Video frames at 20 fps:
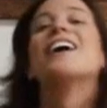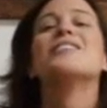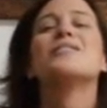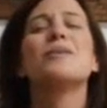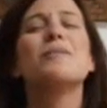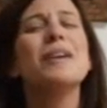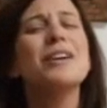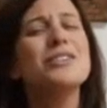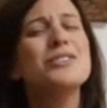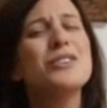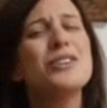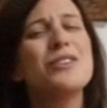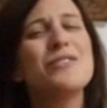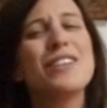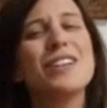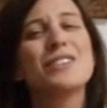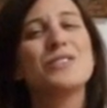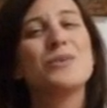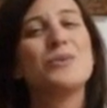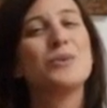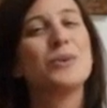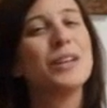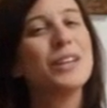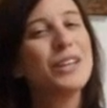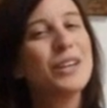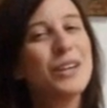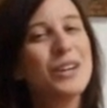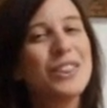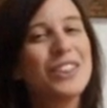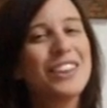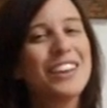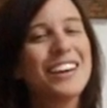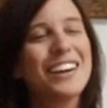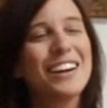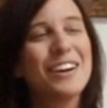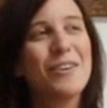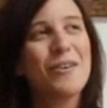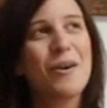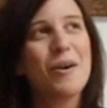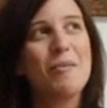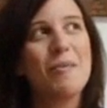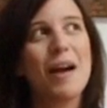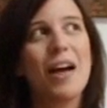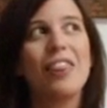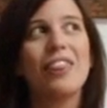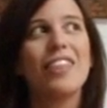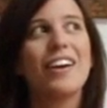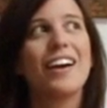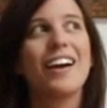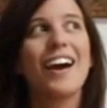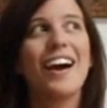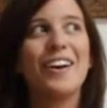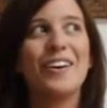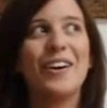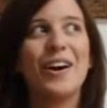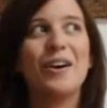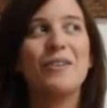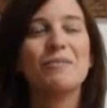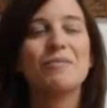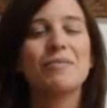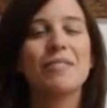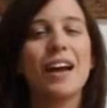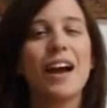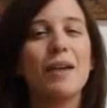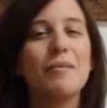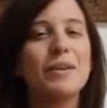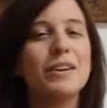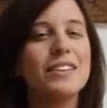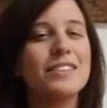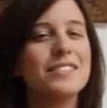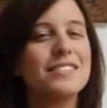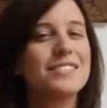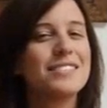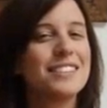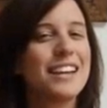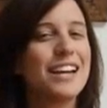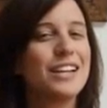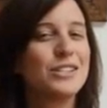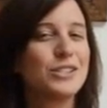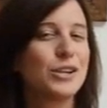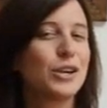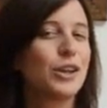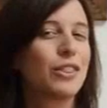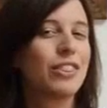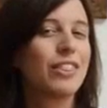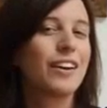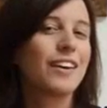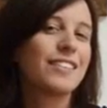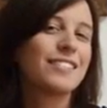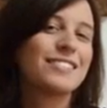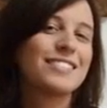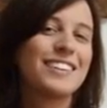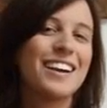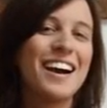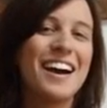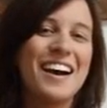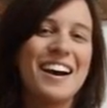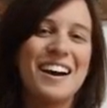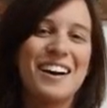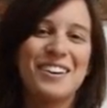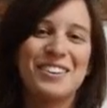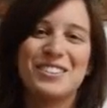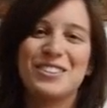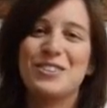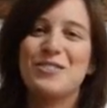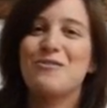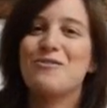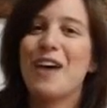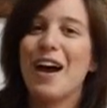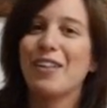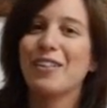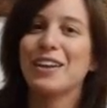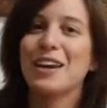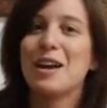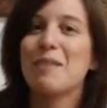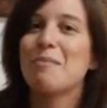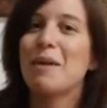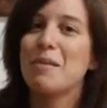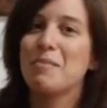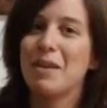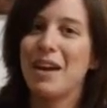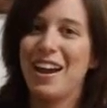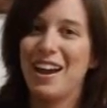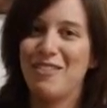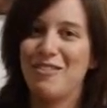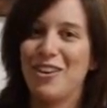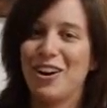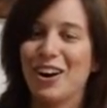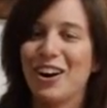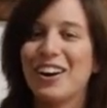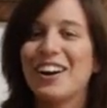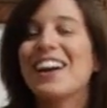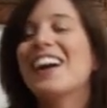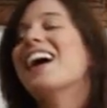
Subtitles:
So I'm not sure if that's a really good thing or a bad thing. I don't know. I'm going to say it's a good thing to validate my behavior.